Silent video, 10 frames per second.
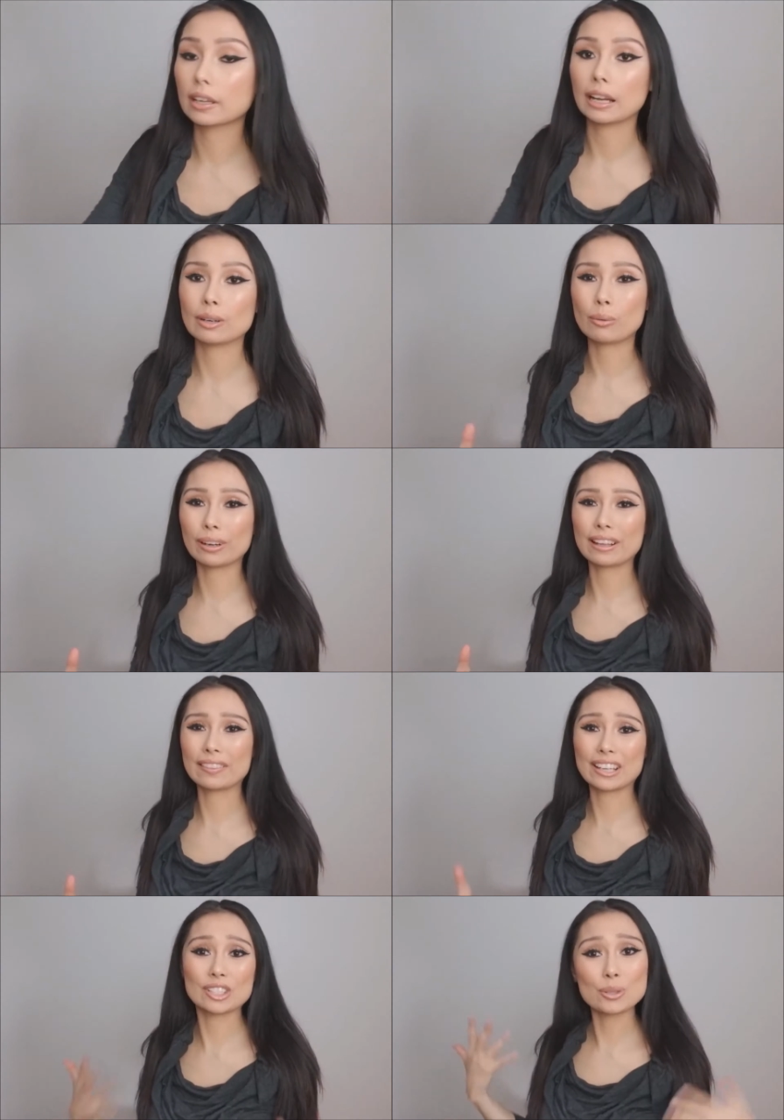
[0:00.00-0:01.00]
I don't want
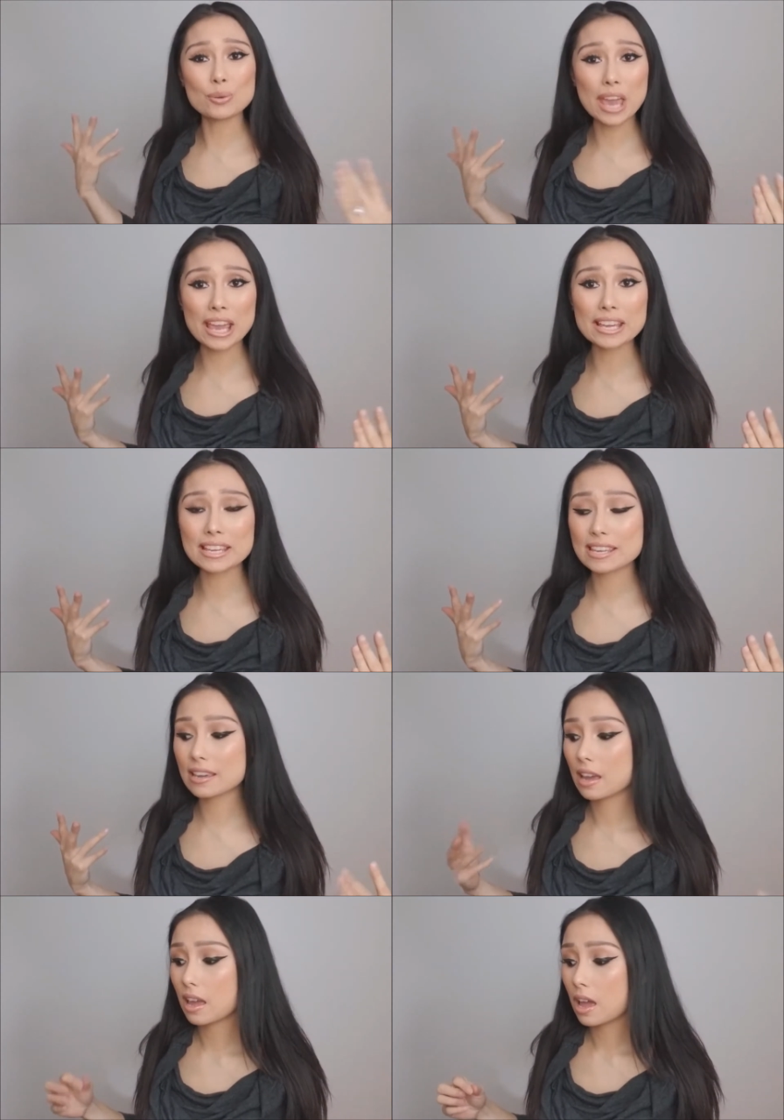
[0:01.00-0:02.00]
anything too
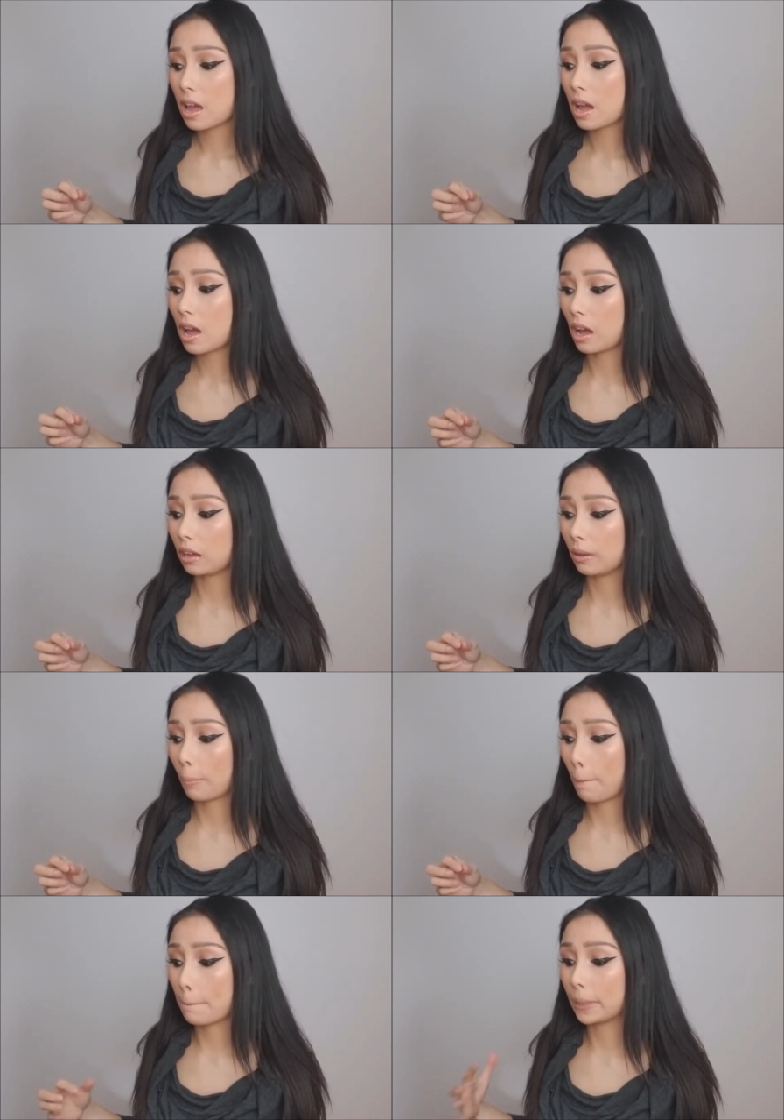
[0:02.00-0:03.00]
cakey,
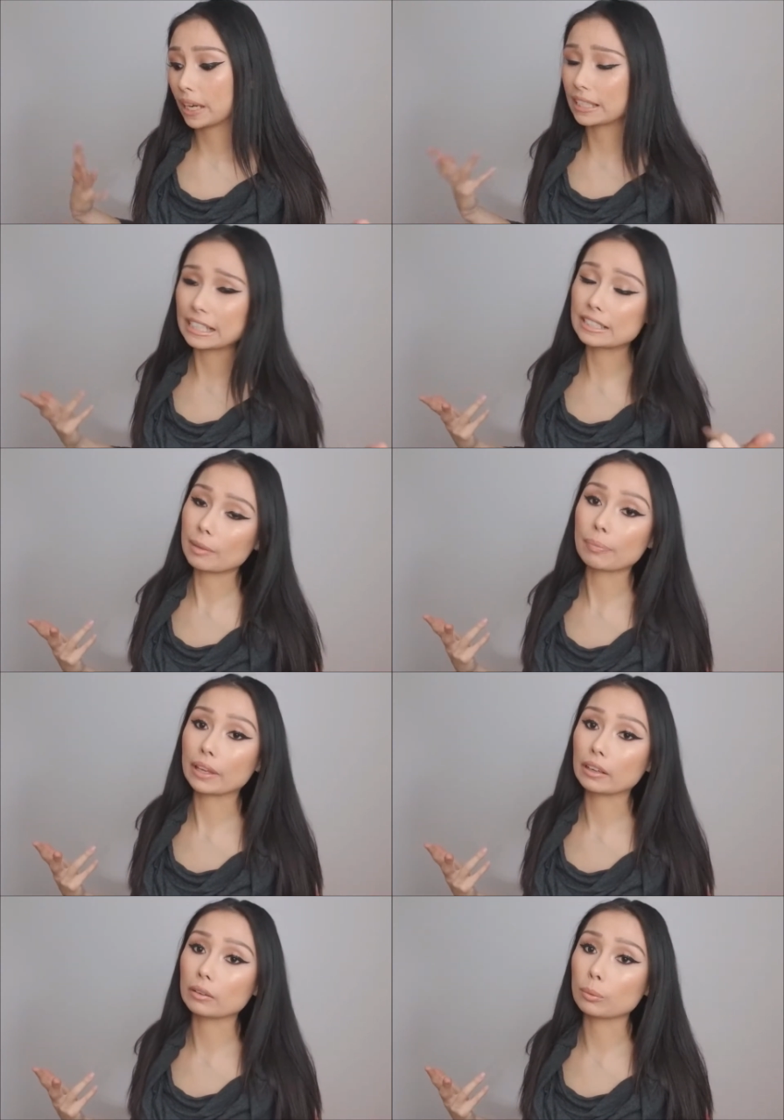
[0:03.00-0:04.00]
but I need
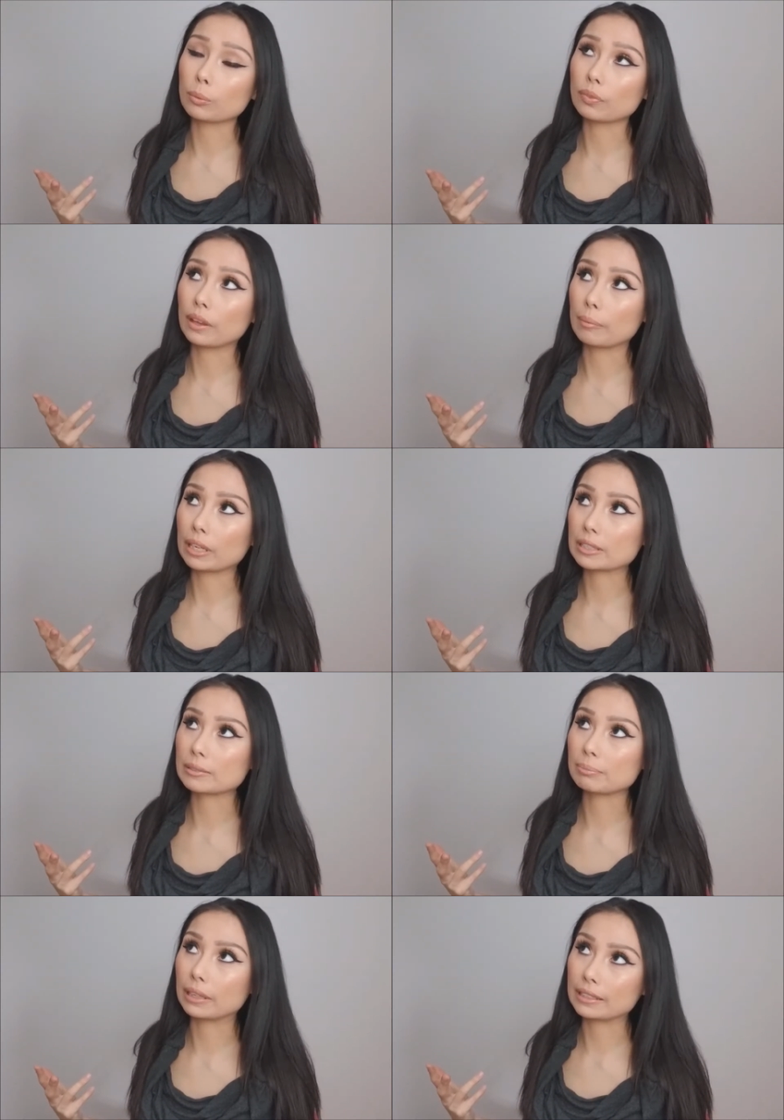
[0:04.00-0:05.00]
something that makes
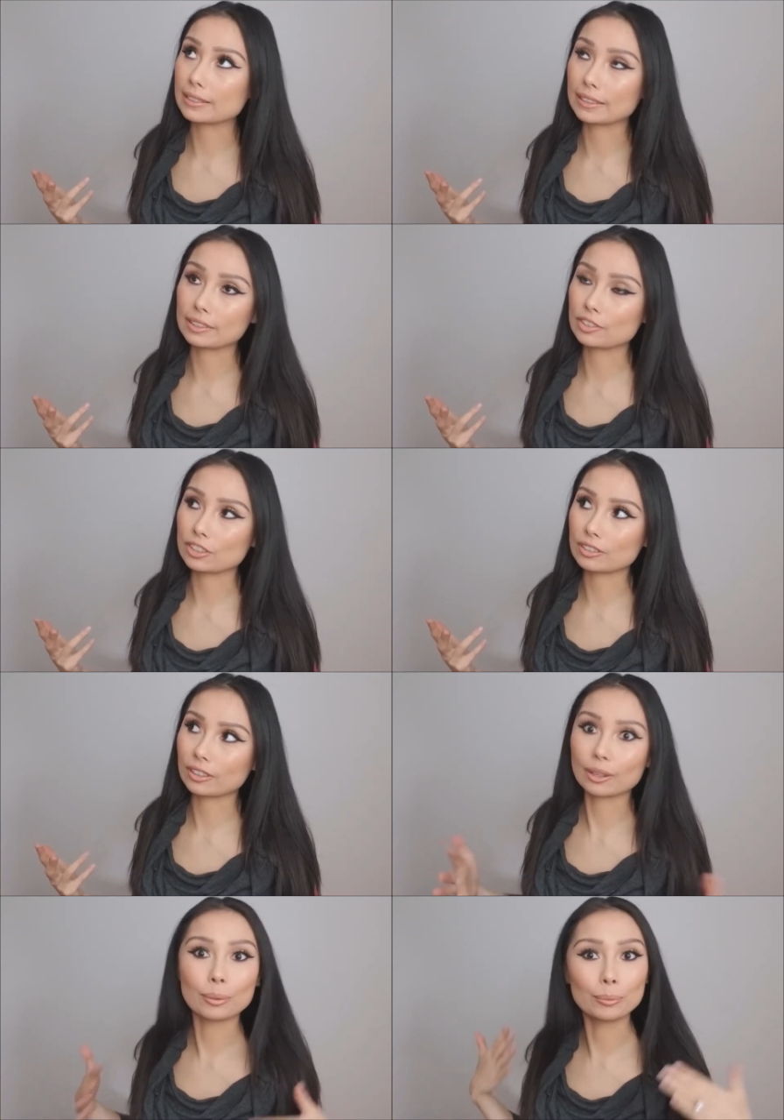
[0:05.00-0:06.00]
my skin just
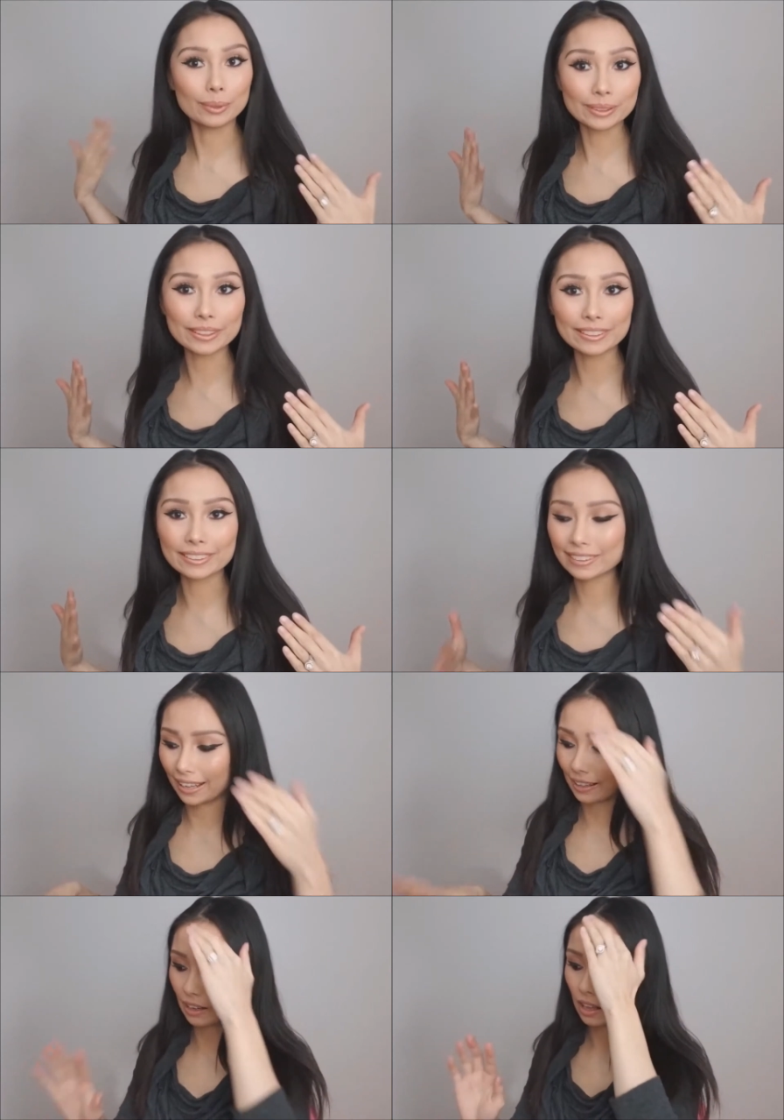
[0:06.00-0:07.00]
look really good,
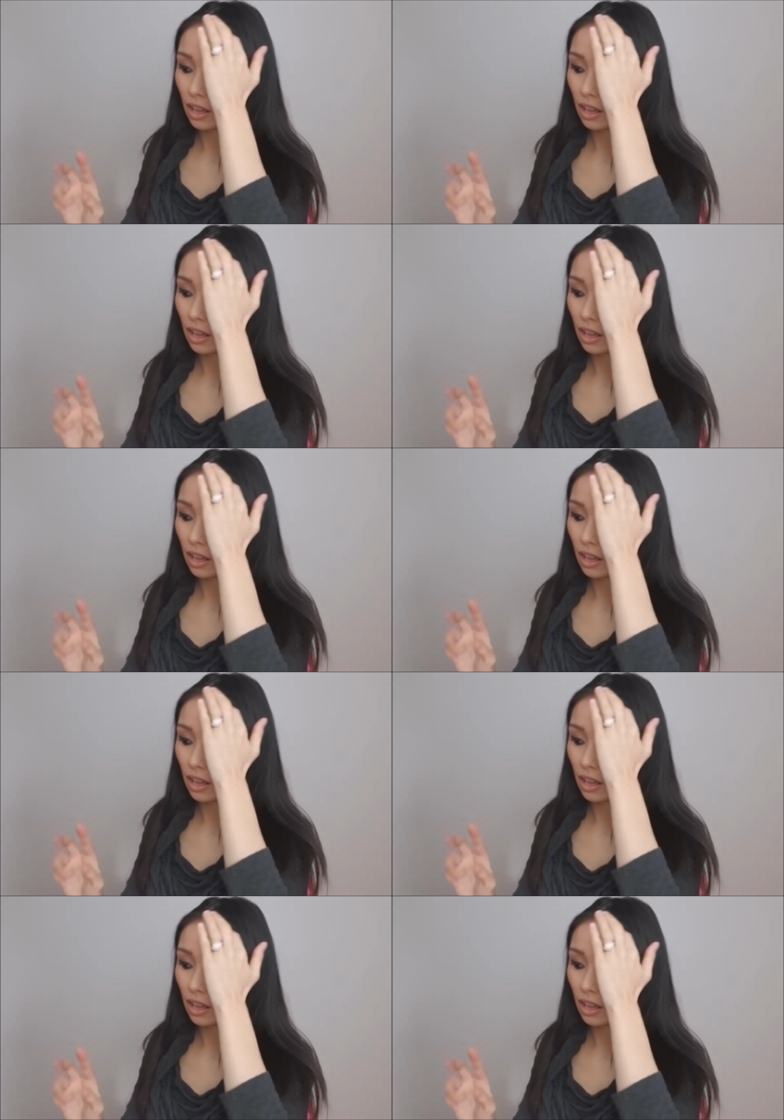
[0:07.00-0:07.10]
and